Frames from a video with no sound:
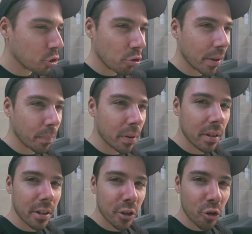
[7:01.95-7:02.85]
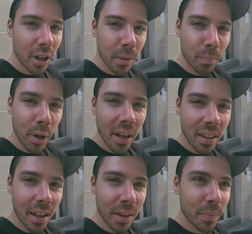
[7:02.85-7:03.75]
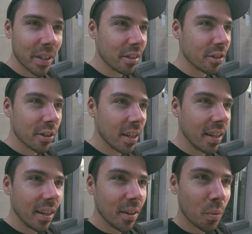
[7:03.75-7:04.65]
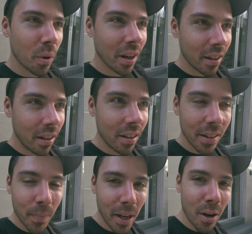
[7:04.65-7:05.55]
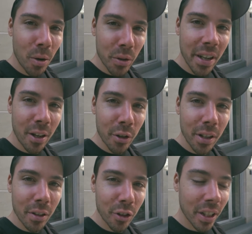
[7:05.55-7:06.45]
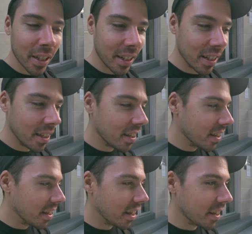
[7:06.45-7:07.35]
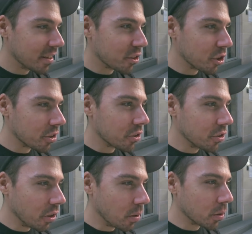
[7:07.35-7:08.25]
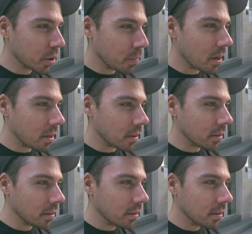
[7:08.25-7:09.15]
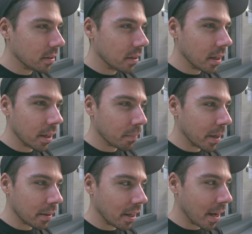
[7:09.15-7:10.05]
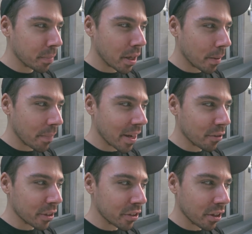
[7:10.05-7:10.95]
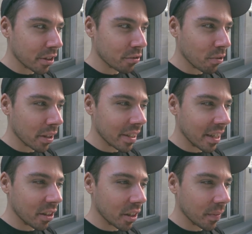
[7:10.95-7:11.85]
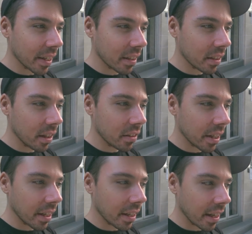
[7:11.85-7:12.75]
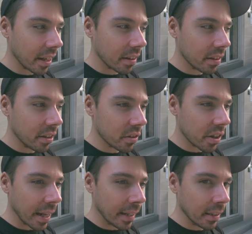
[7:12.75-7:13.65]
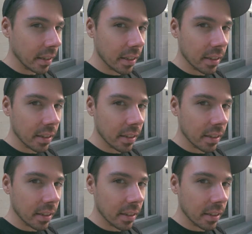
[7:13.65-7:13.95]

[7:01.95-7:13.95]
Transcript: trip to try to break that, because when I got in my hotel the other night, and it's just so small, and my laptop battery started running out, and I'm like, okay, I can't use that.